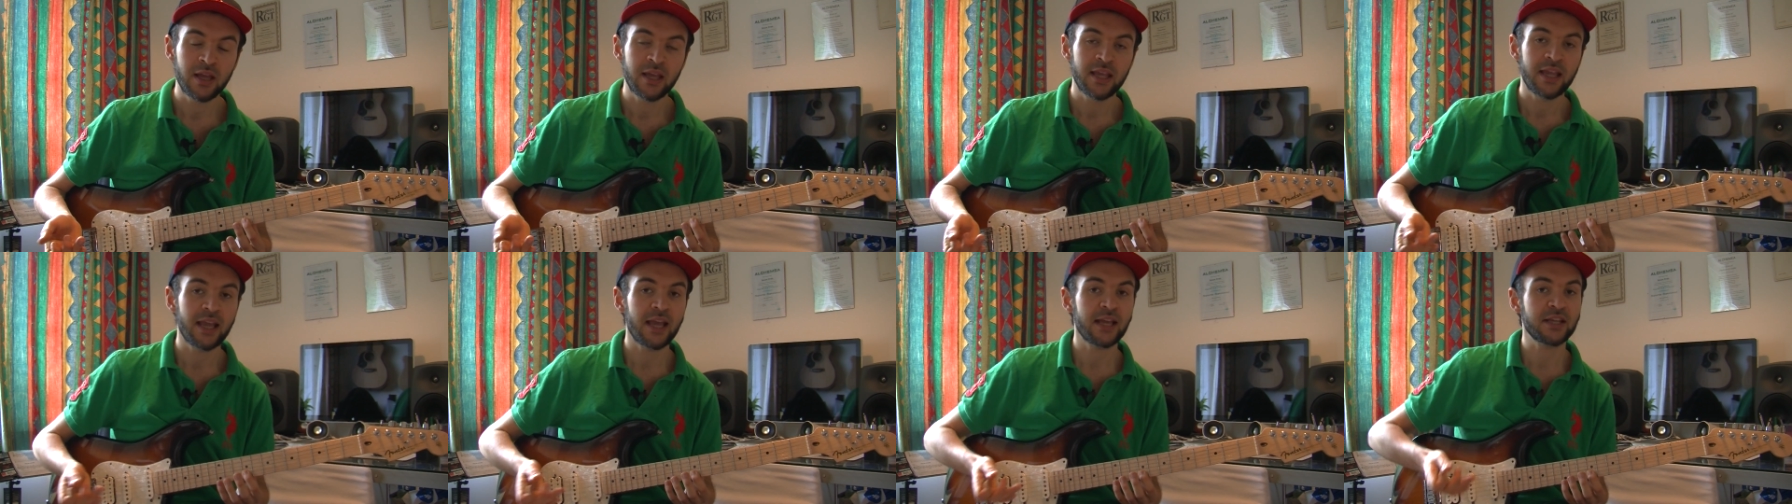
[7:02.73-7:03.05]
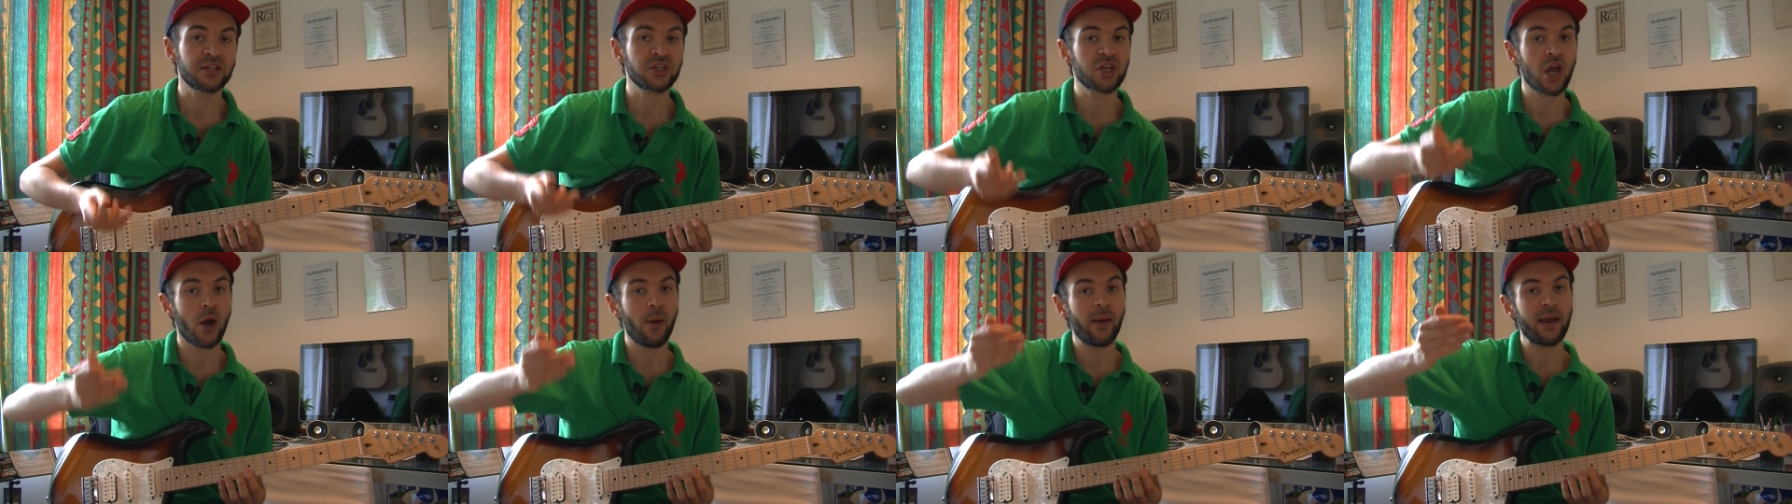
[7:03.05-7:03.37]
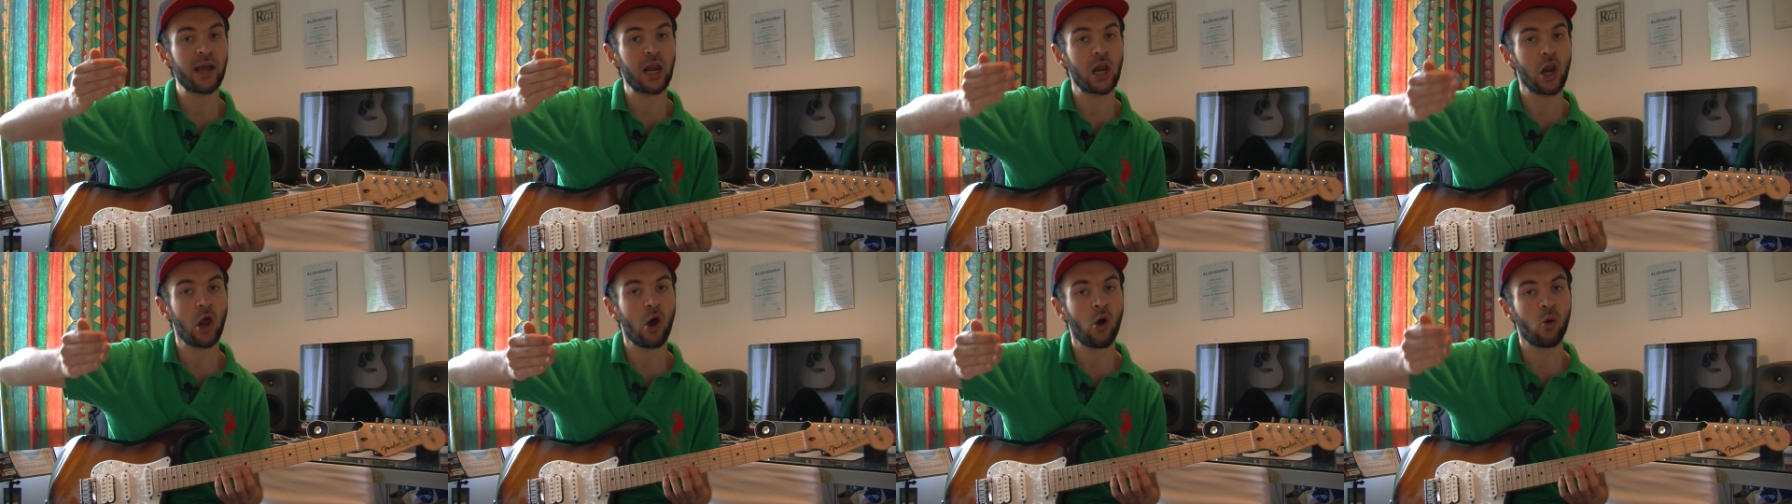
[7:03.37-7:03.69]
It's going
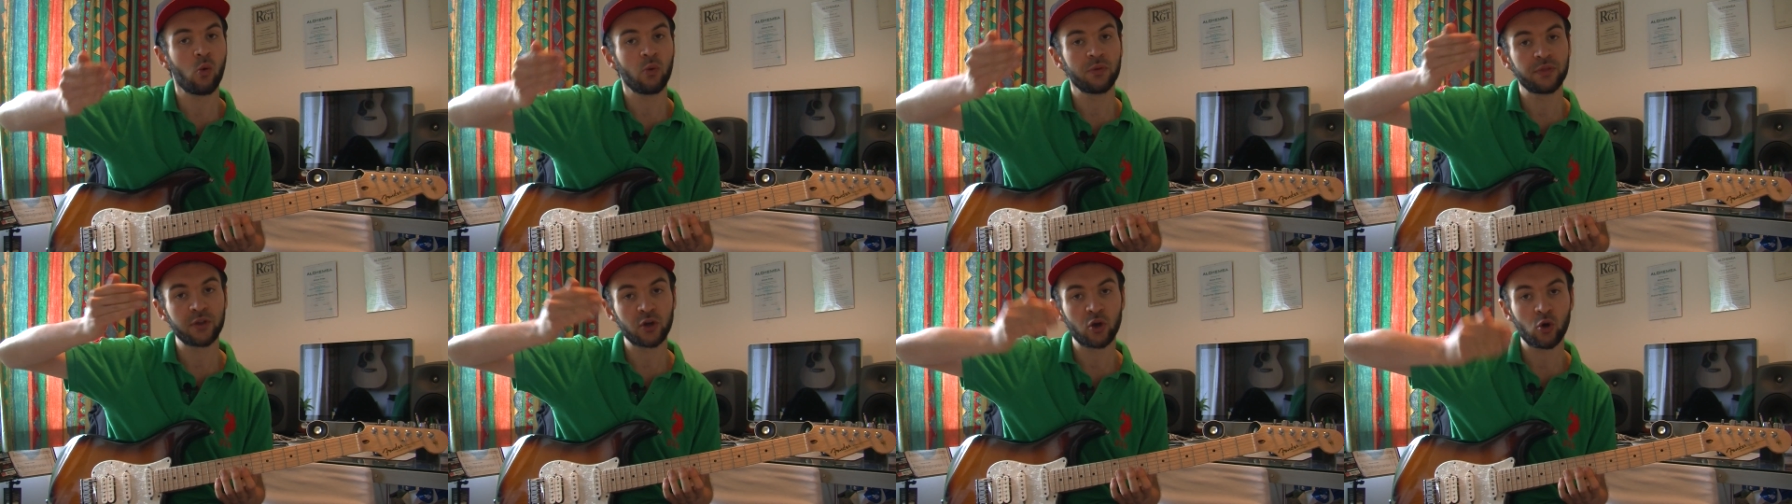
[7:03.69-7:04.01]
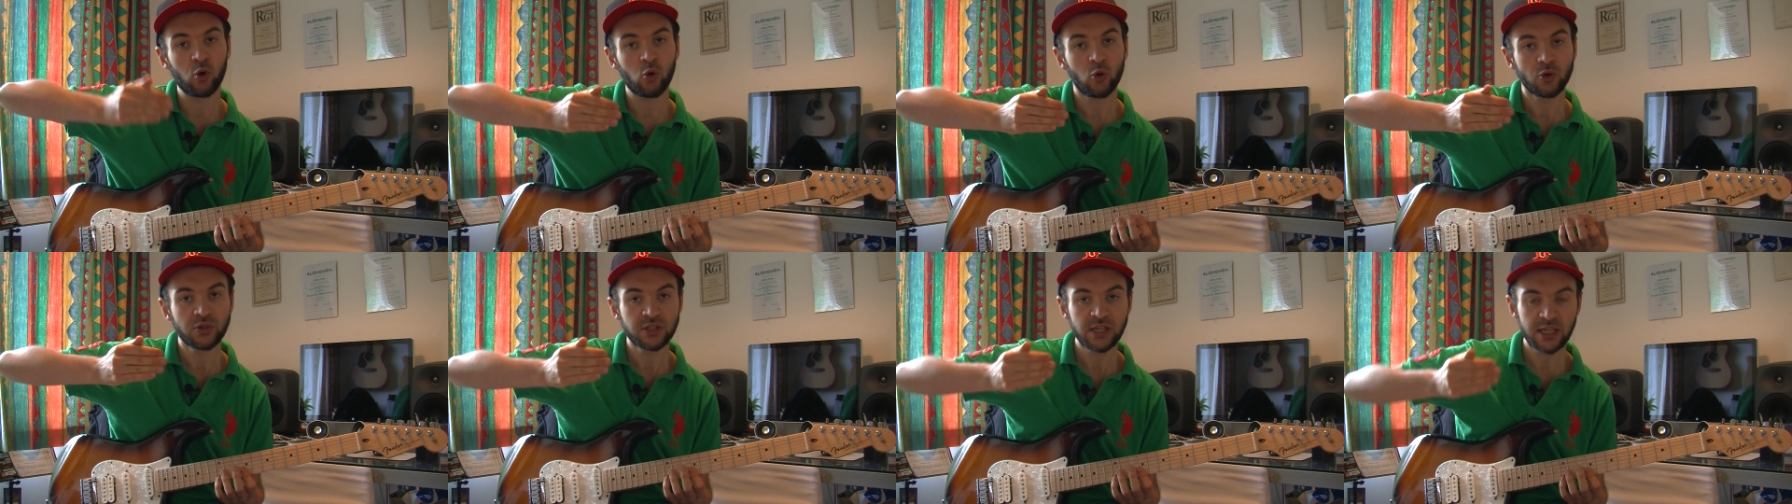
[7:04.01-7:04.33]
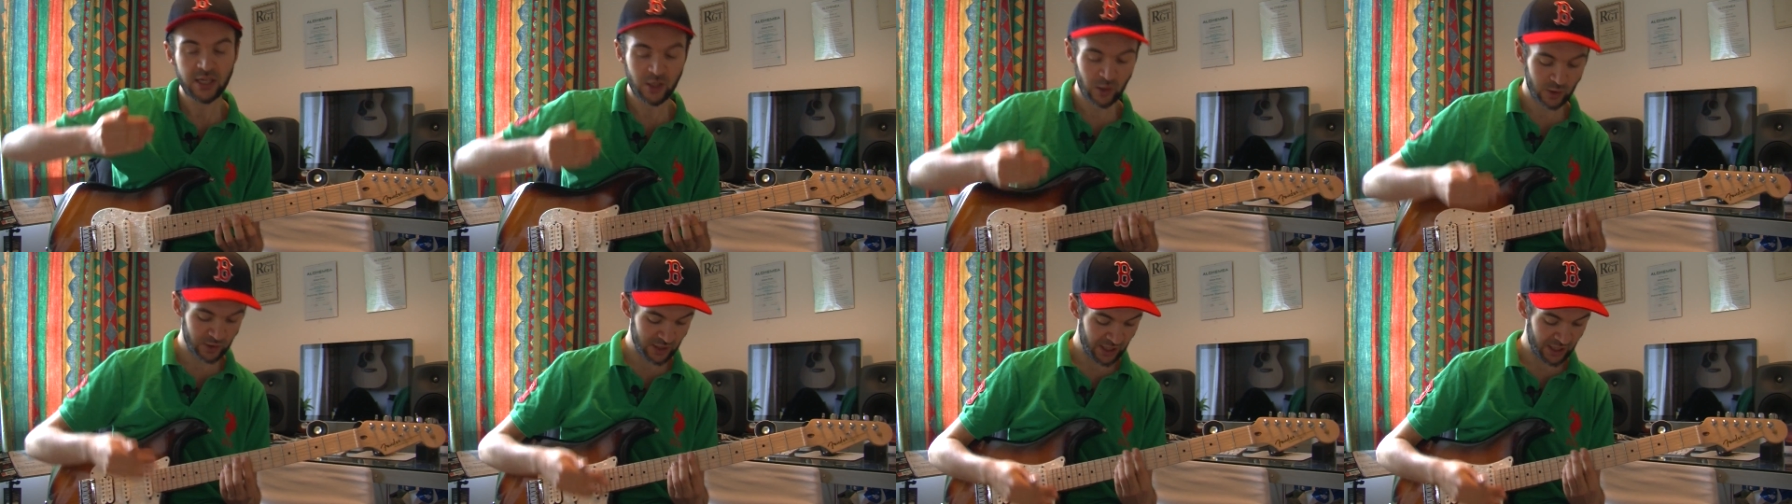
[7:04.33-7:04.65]
along with the chord sequence